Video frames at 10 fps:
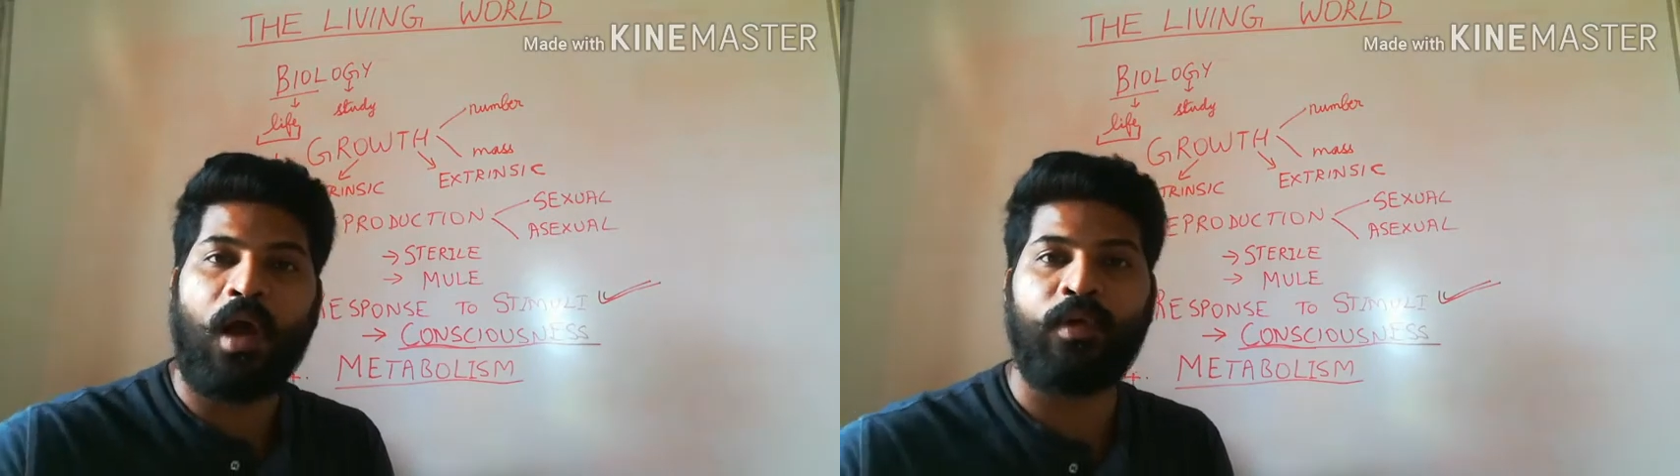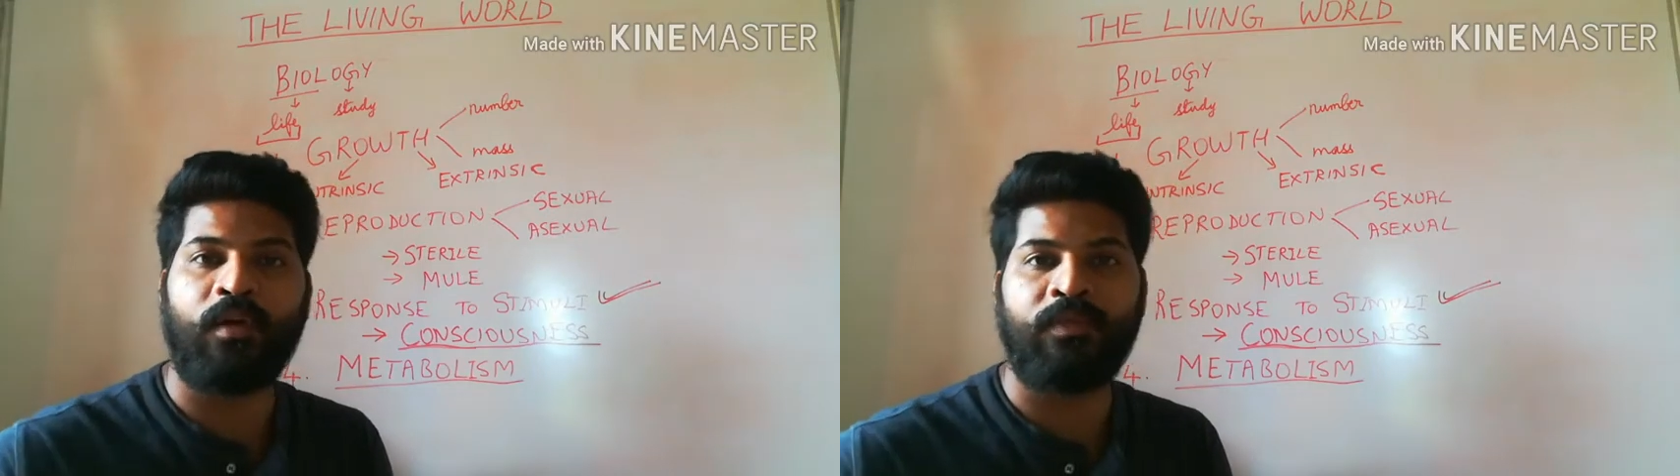
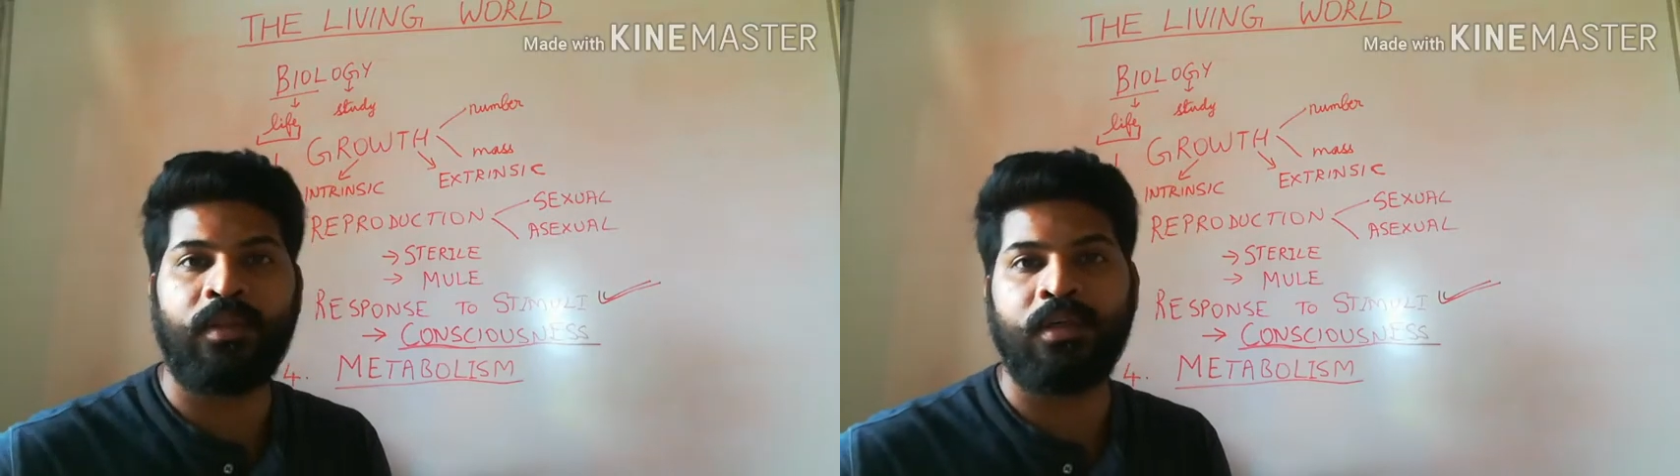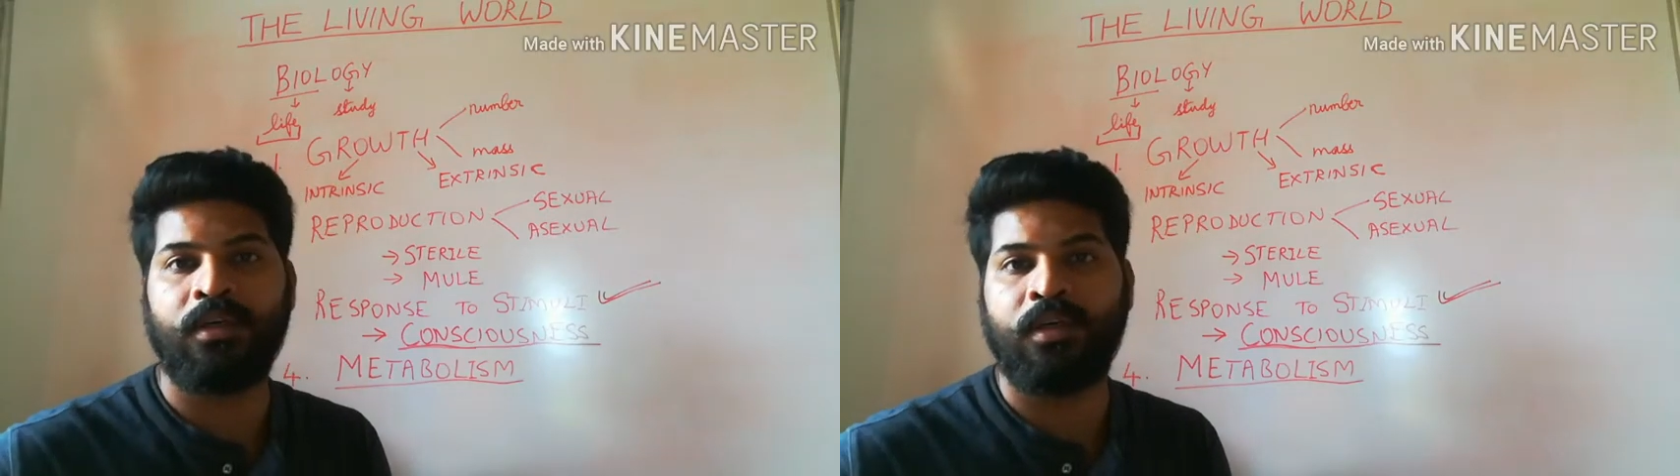out of
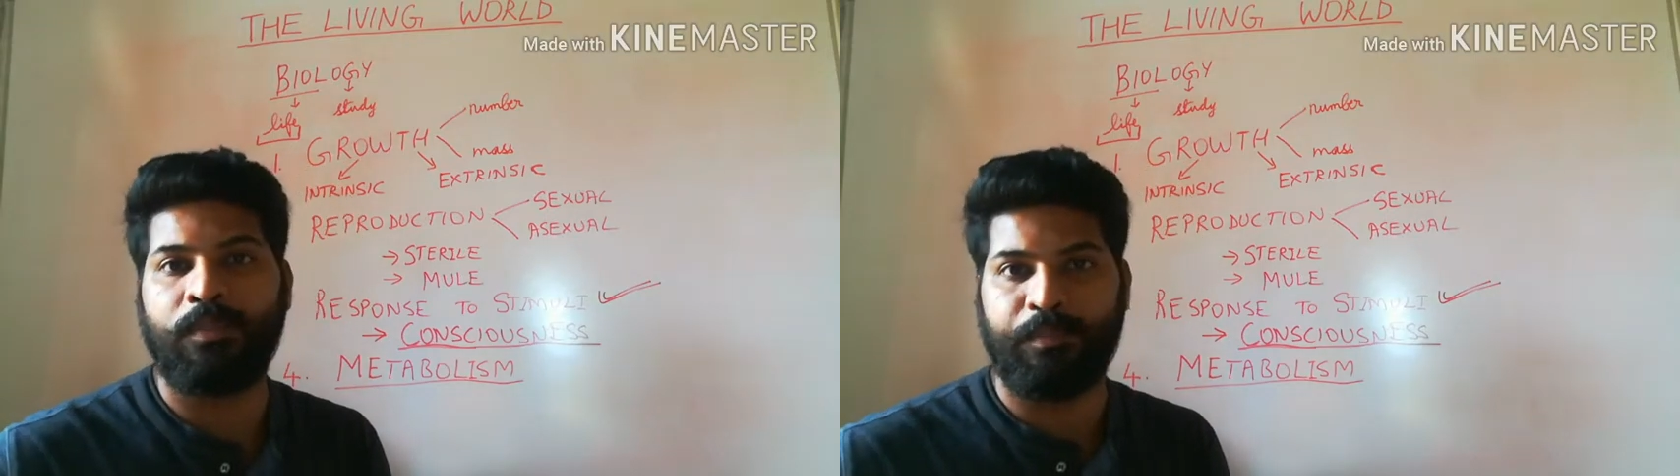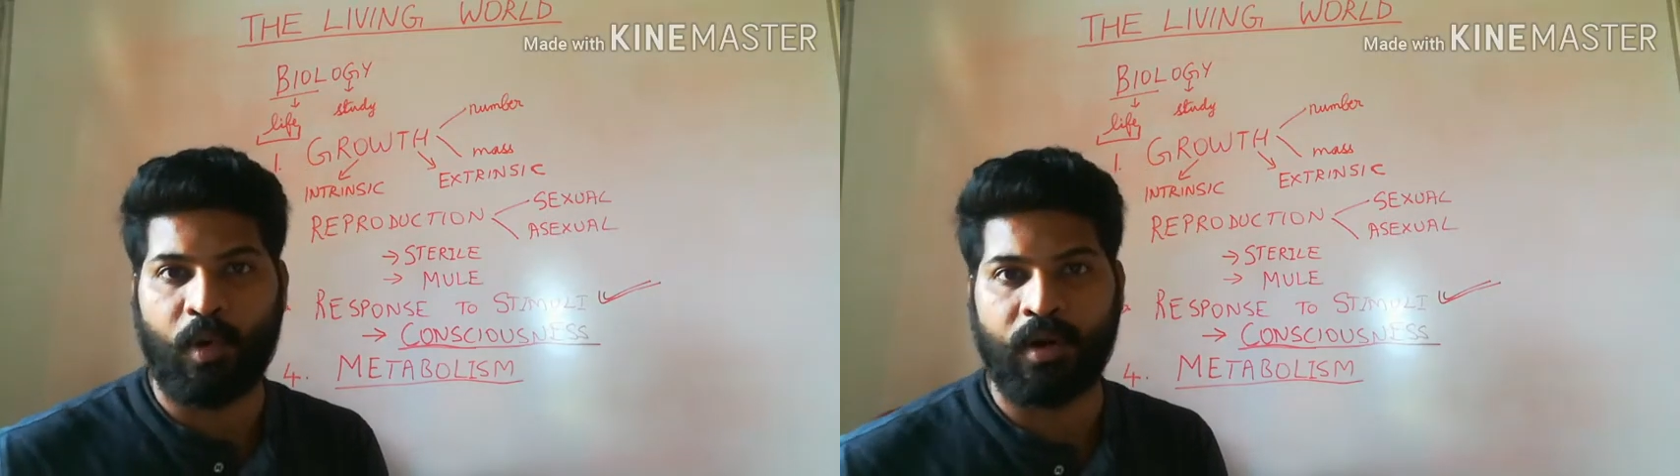
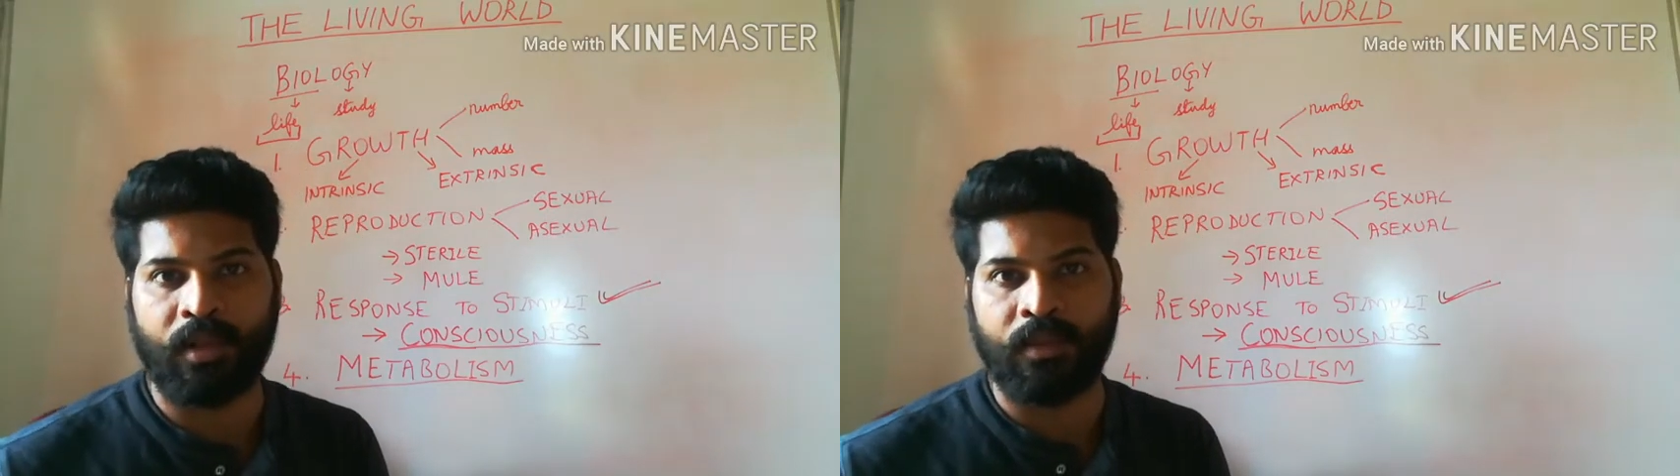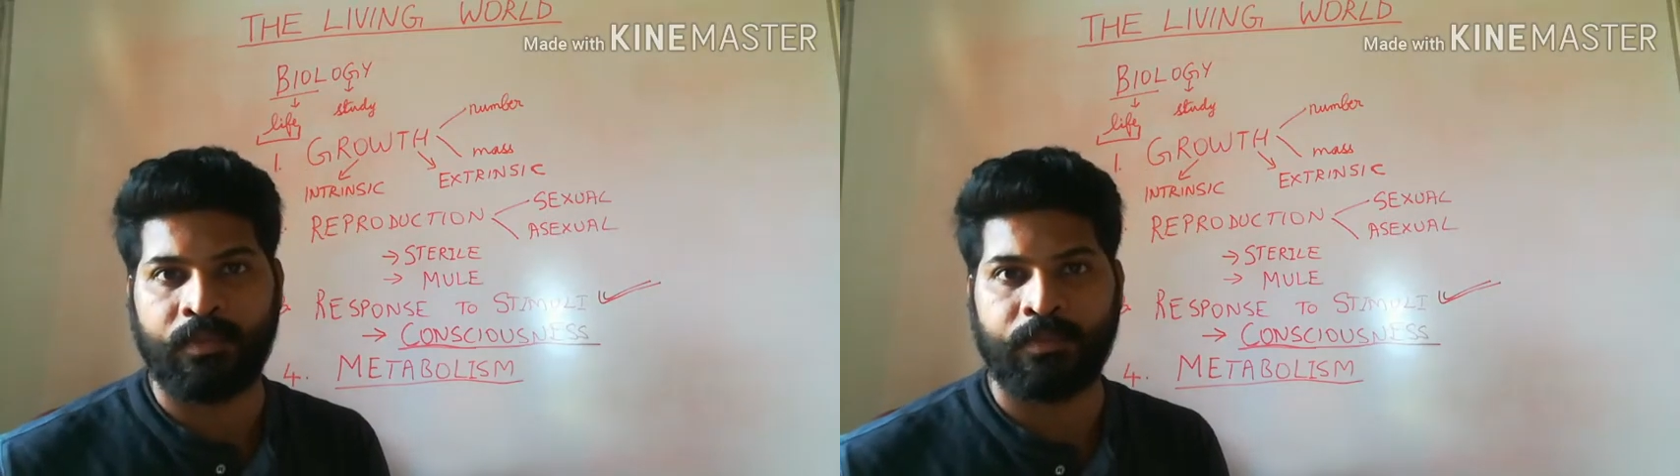the
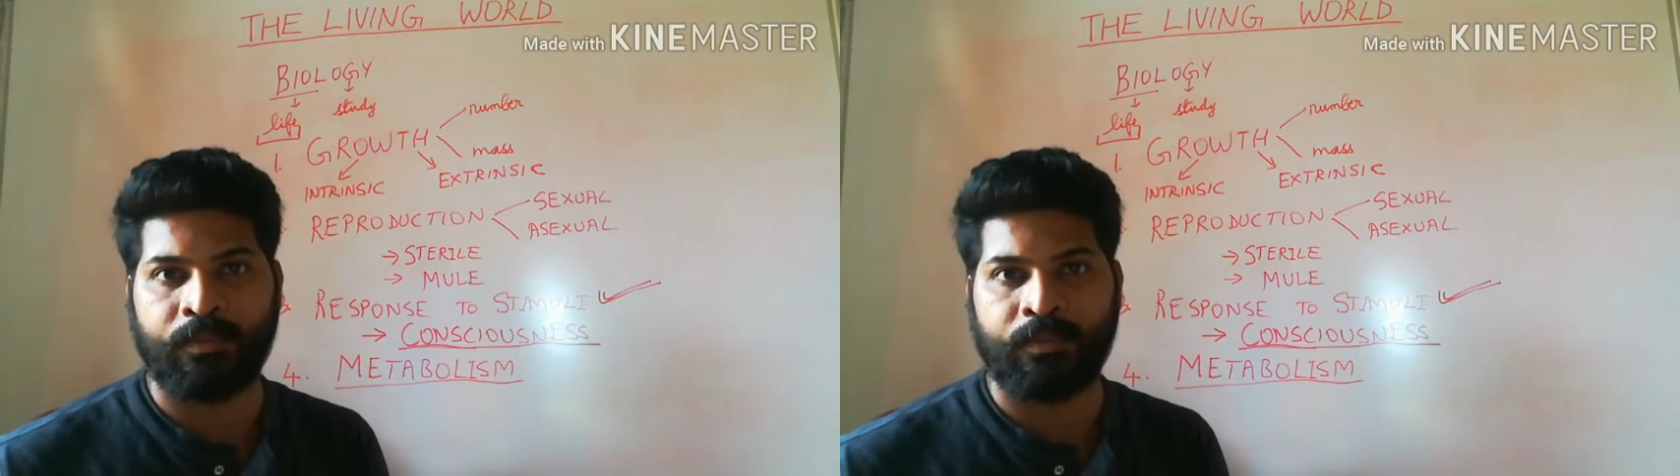body.